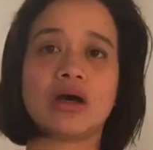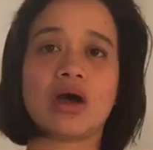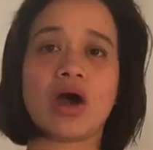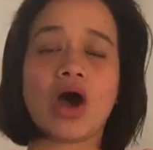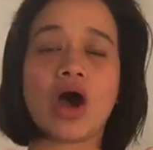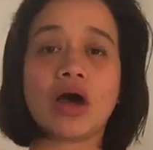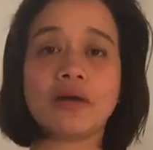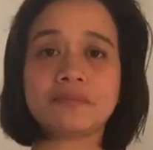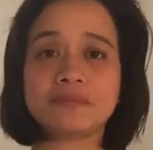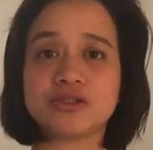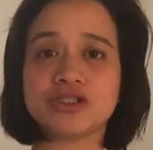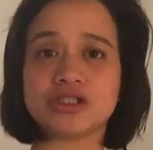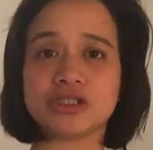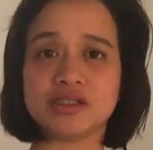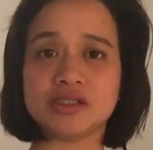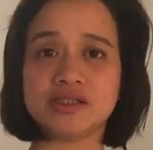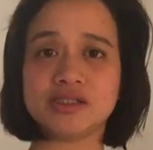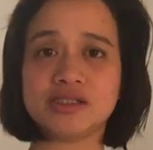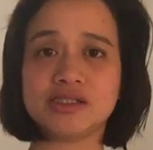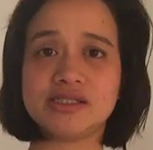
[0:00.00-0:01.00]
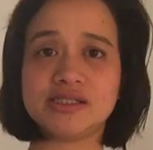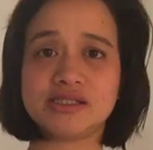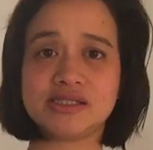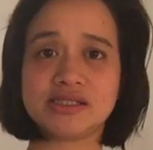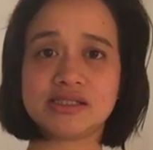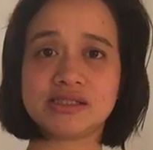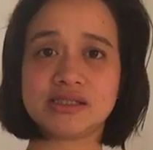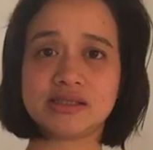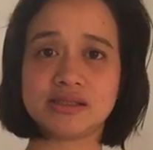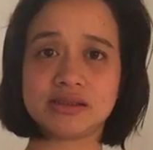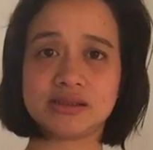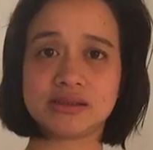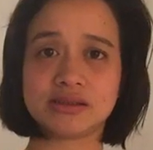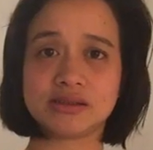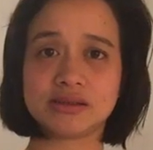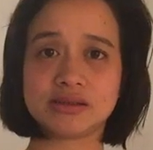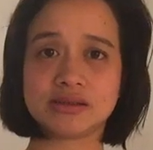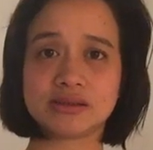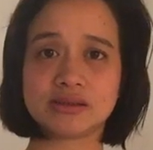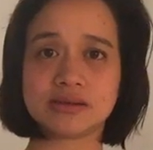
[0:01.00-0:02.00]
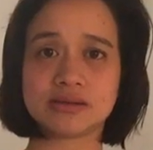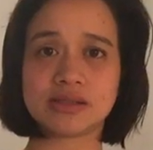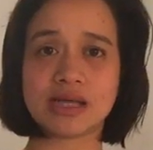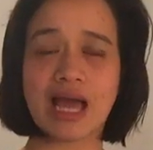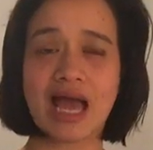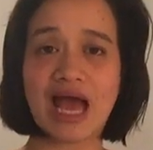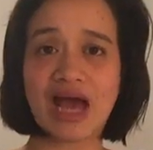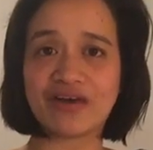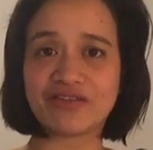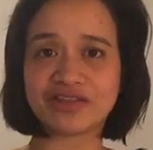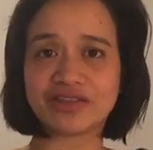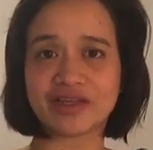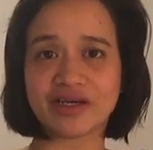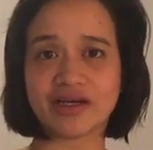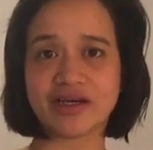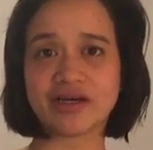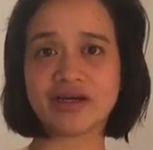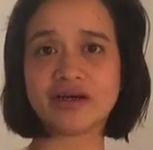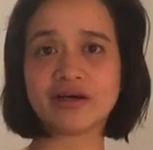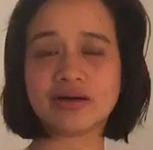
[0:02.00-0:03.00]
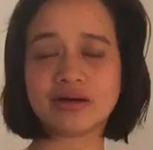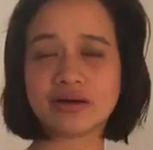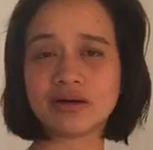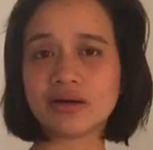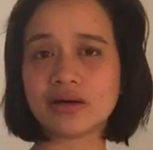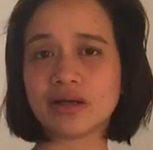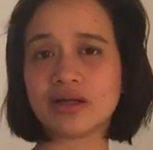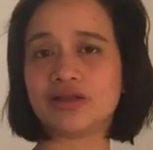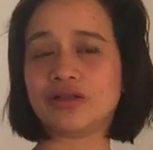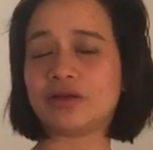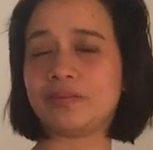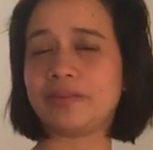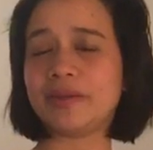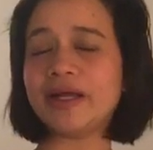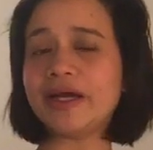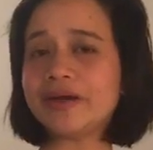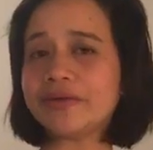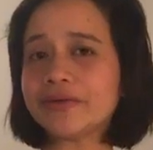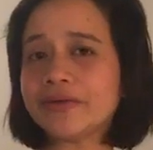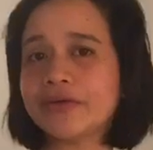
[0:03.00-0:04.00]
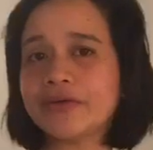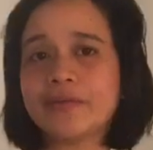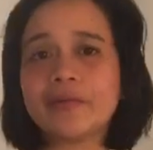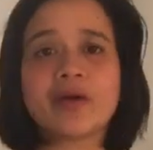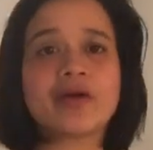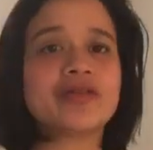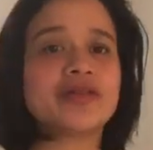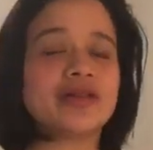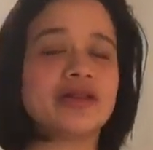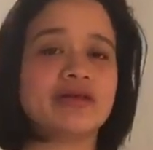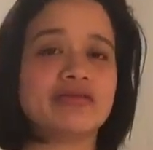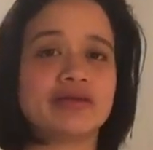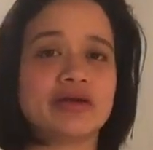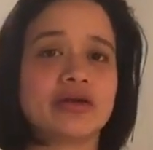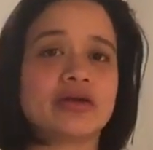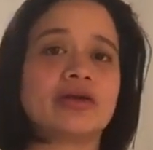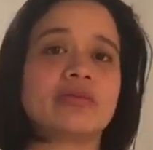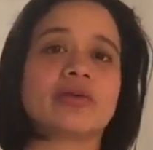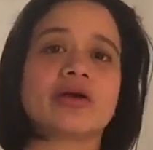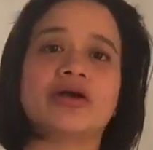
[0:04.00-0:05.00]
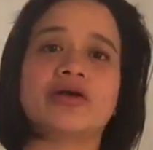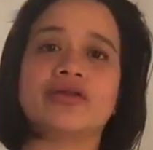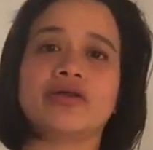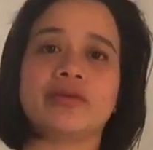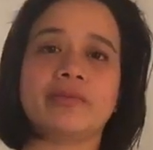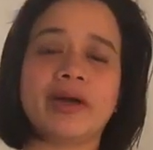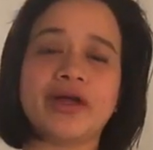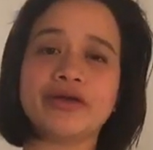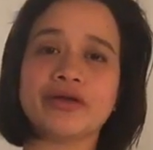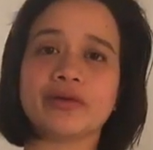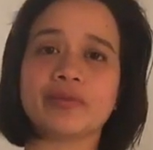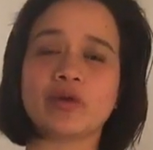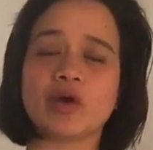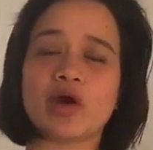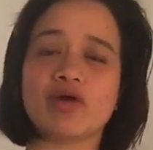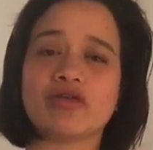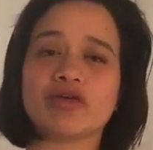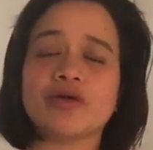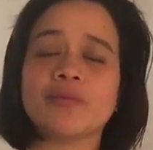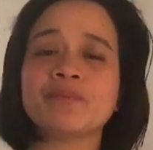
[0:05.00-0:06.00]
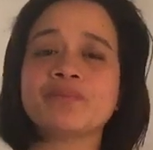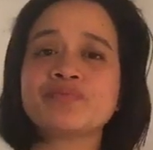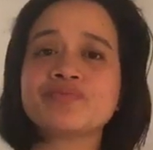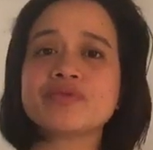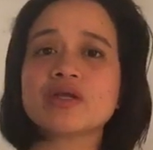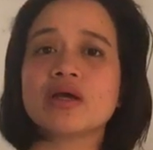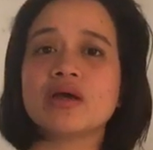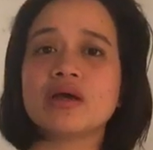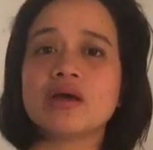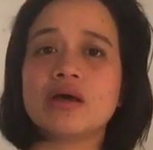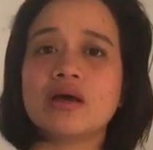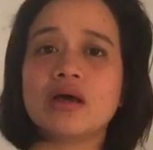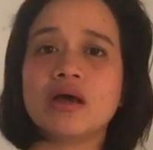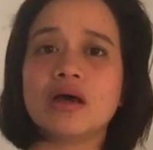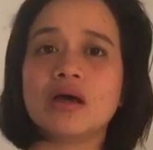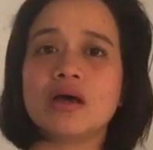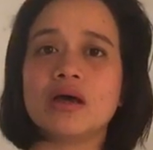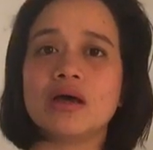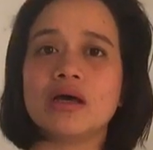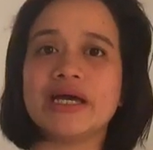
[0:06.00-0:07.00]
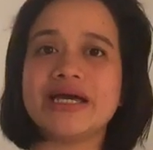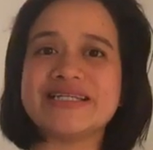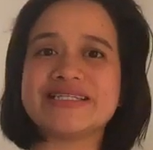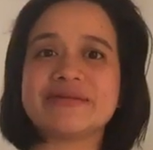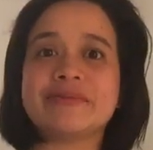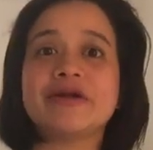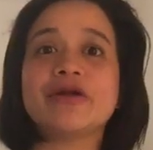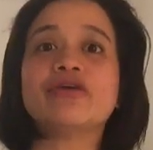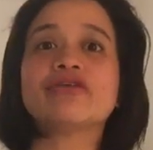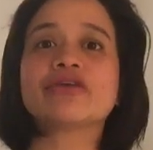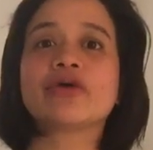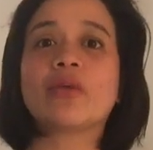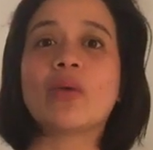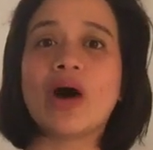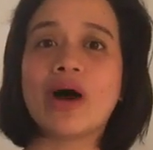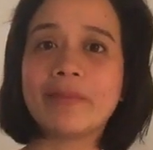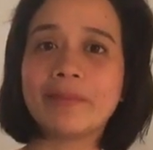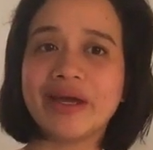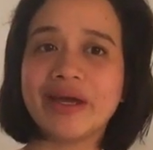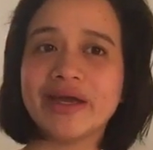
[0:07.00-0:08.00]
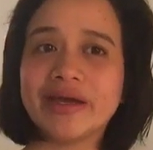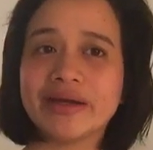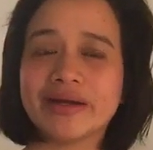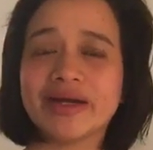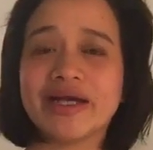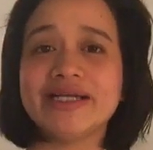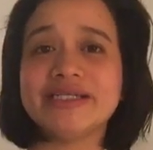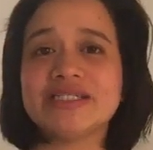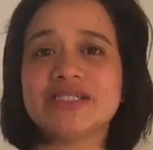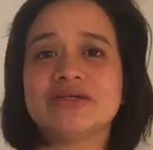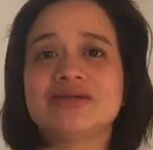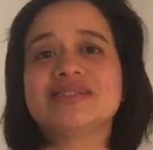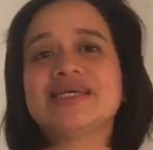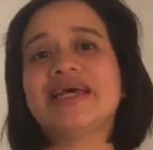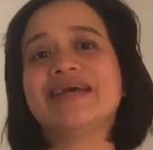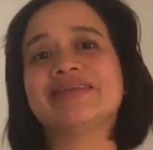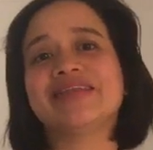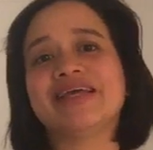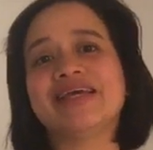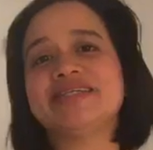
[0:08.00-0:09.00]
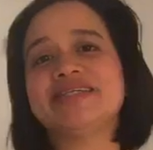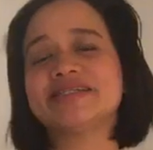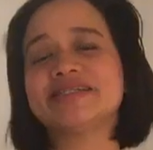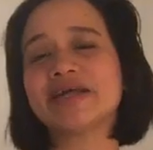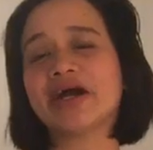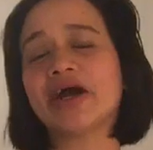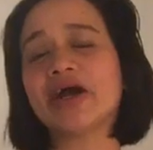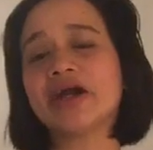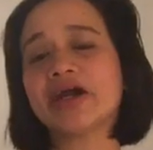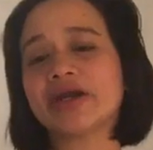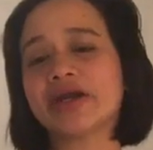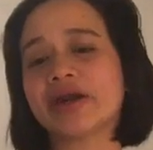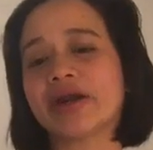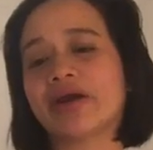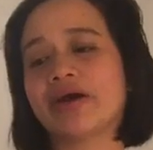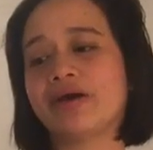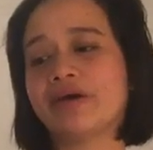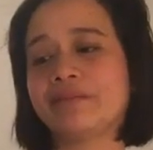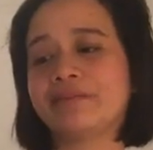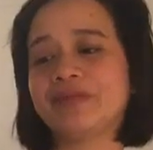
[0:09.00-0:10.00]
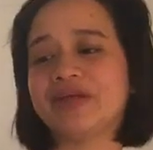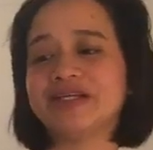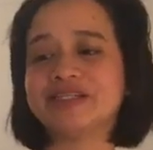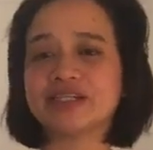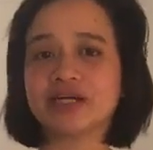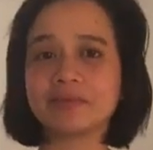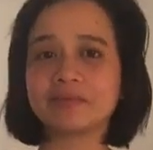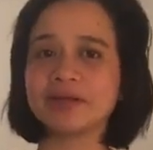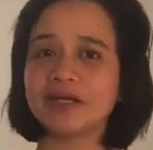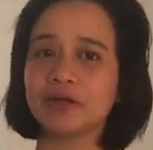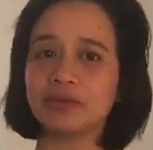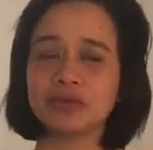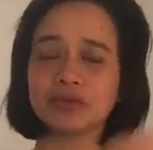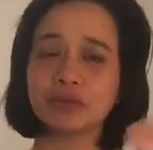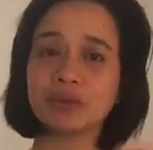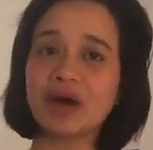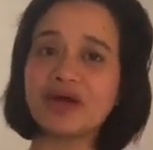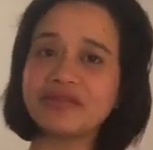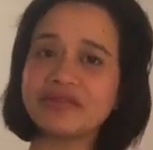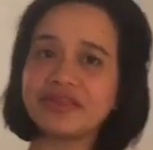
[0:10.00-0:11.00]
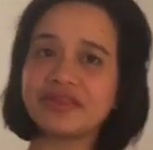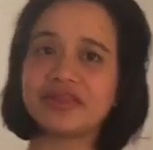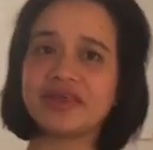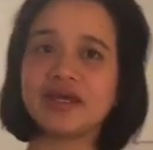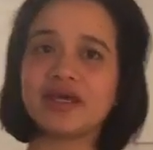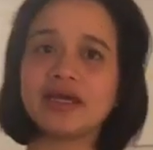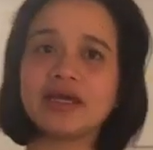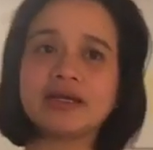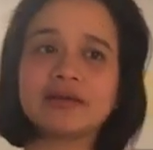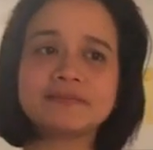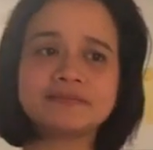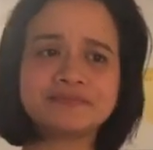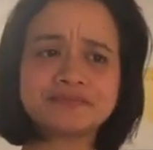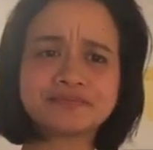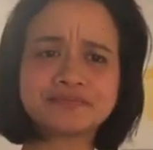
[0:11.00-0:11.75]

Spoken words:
options out there in their playroom or in the living room or in their bedroom, wherever, it's a bit overwhelming, right? So it's like they start playing with one thing,